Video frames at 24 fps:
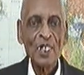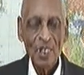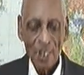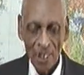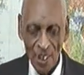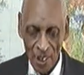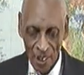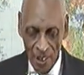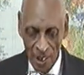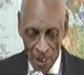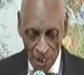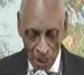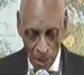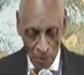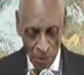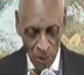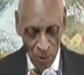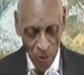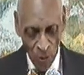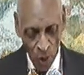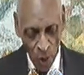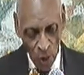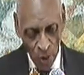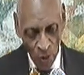Again,
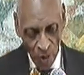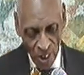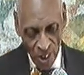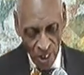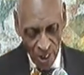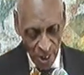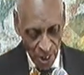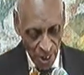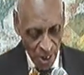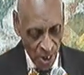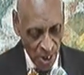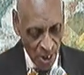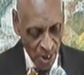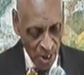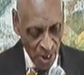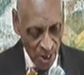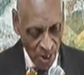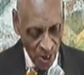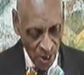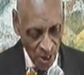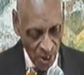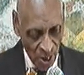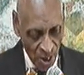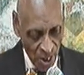before we continue
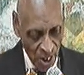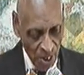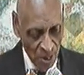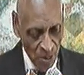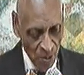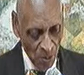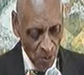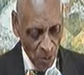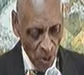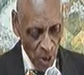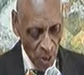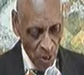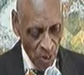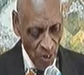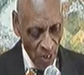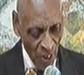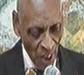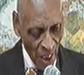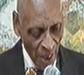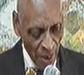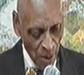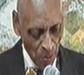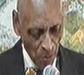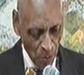on, we
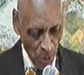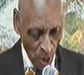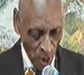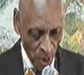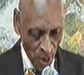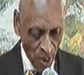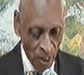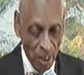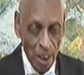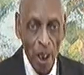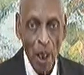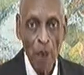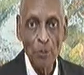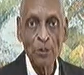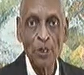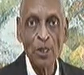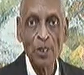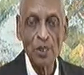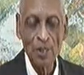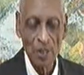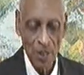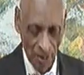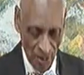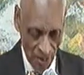thank Brother
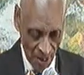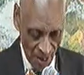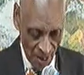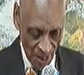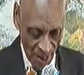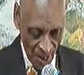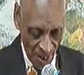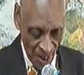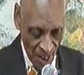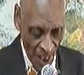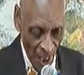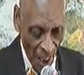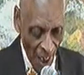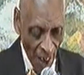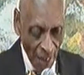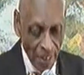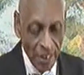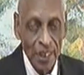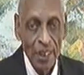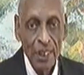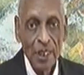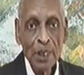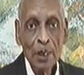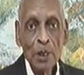Captain
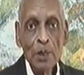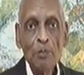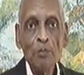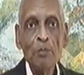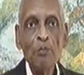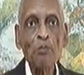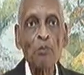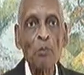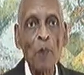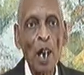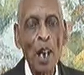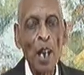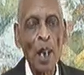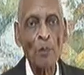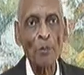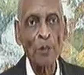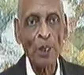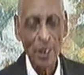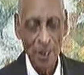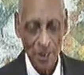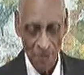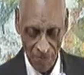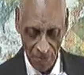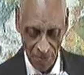Hakeeme Muhammad,
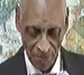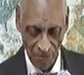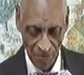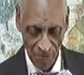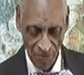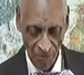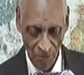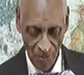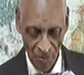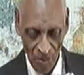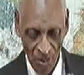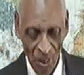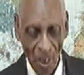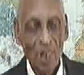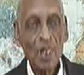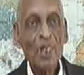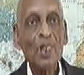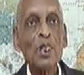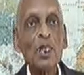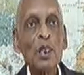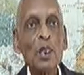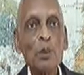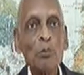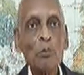
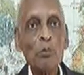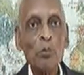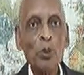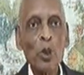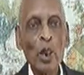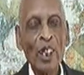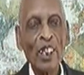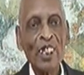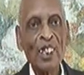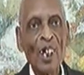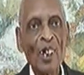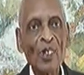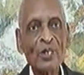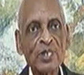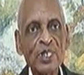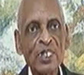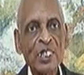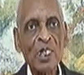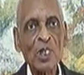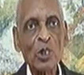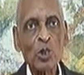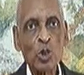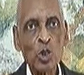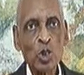bringing out the
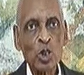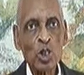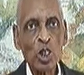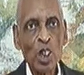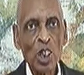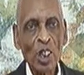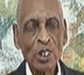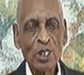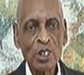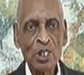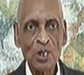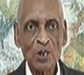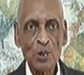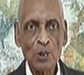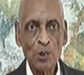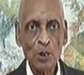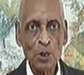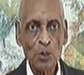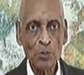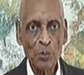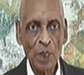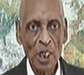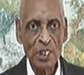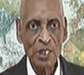introduction to
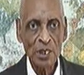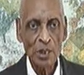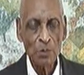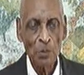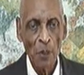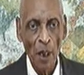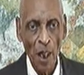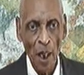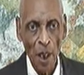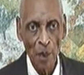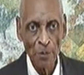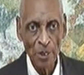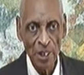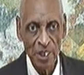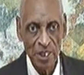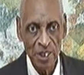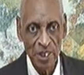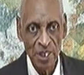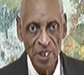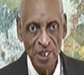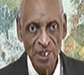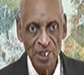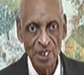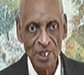Messenger Muhammad's
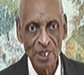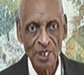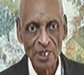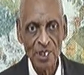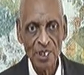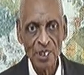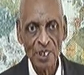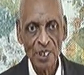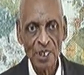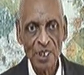teaching,